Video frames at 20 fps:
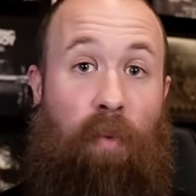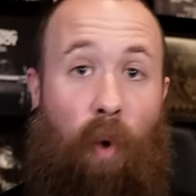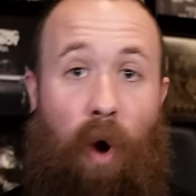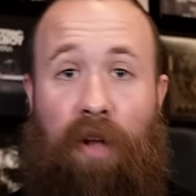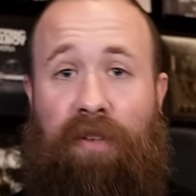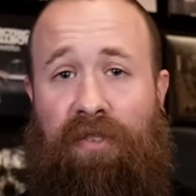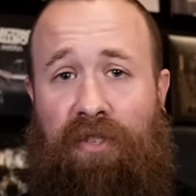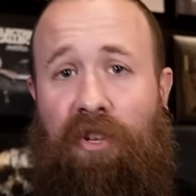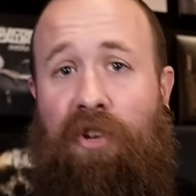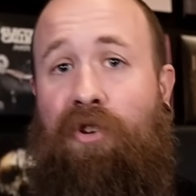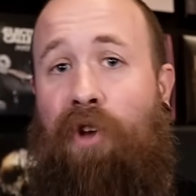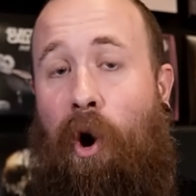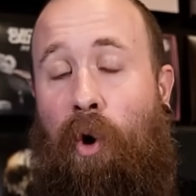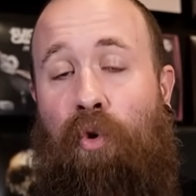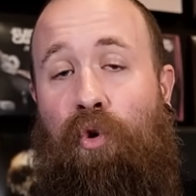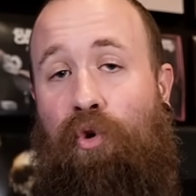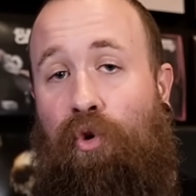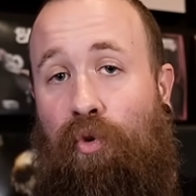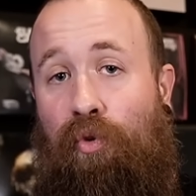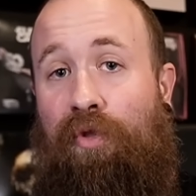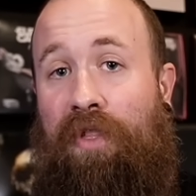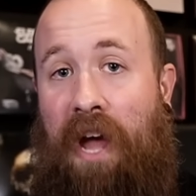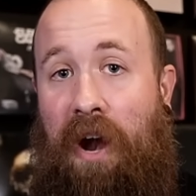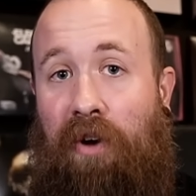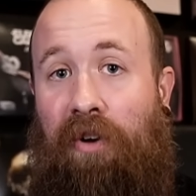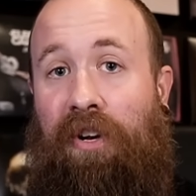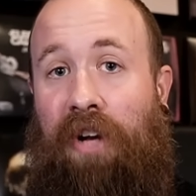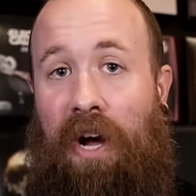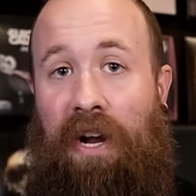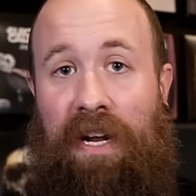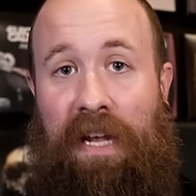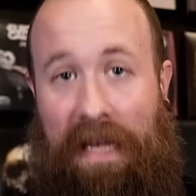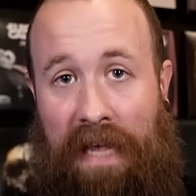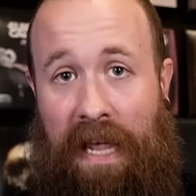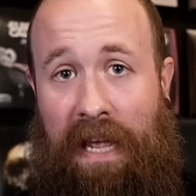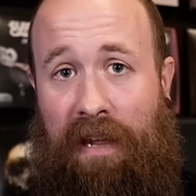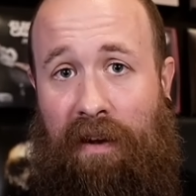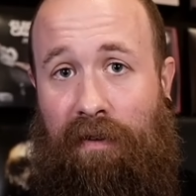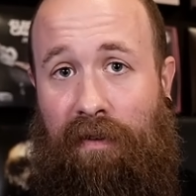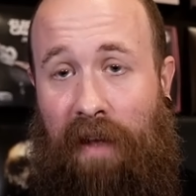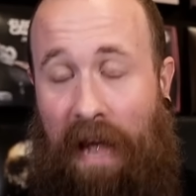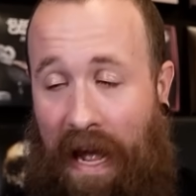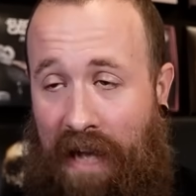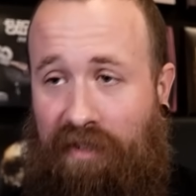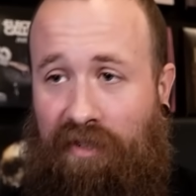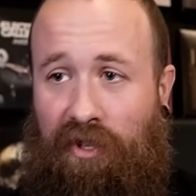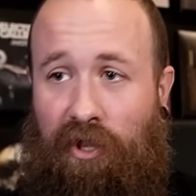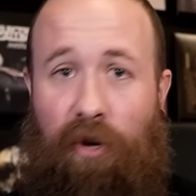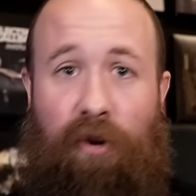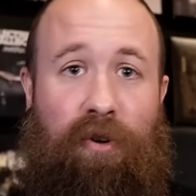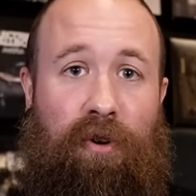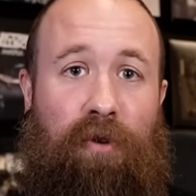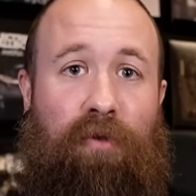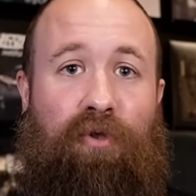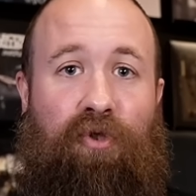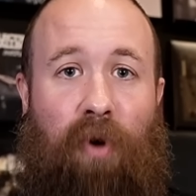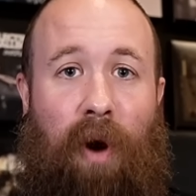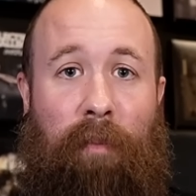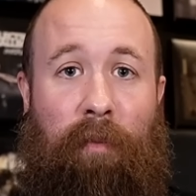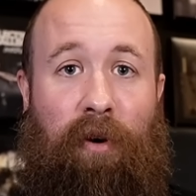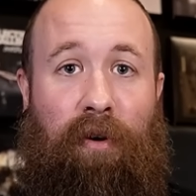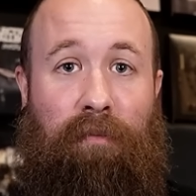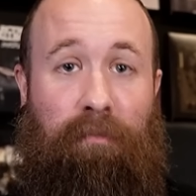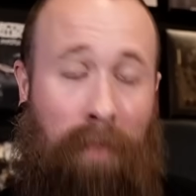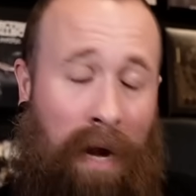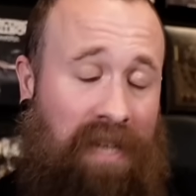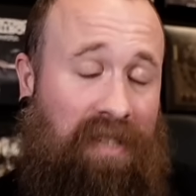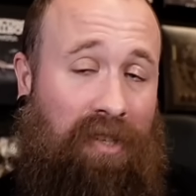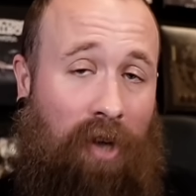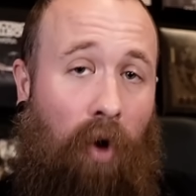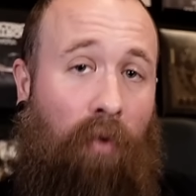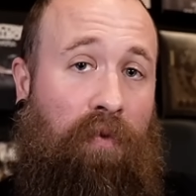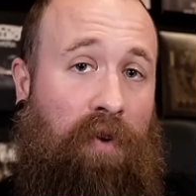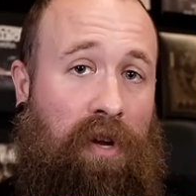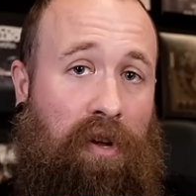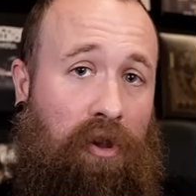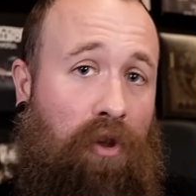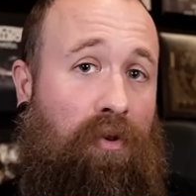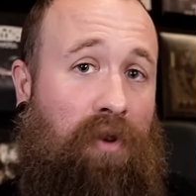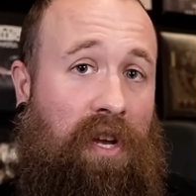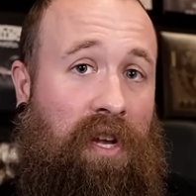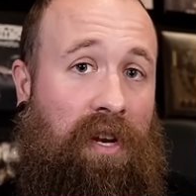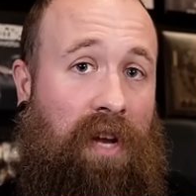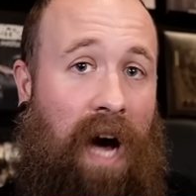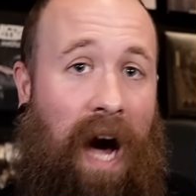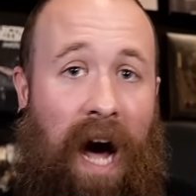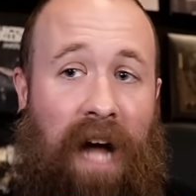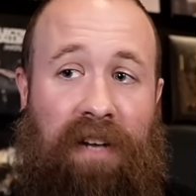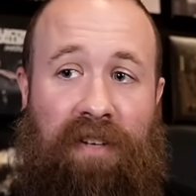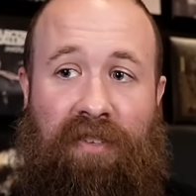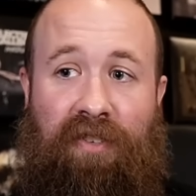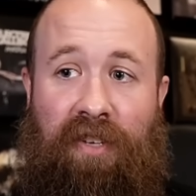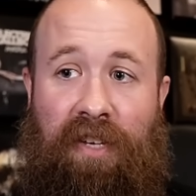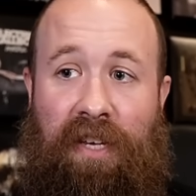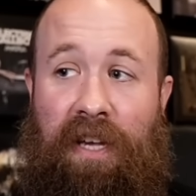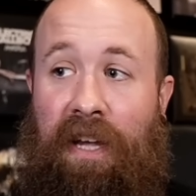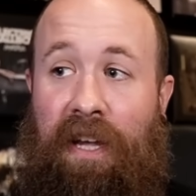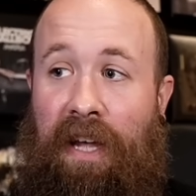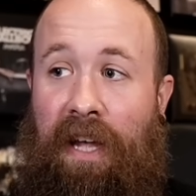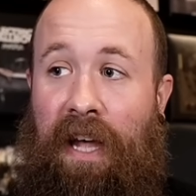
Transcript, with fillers: wants to know who they're gonna get as their new drummer, myself included, honestly.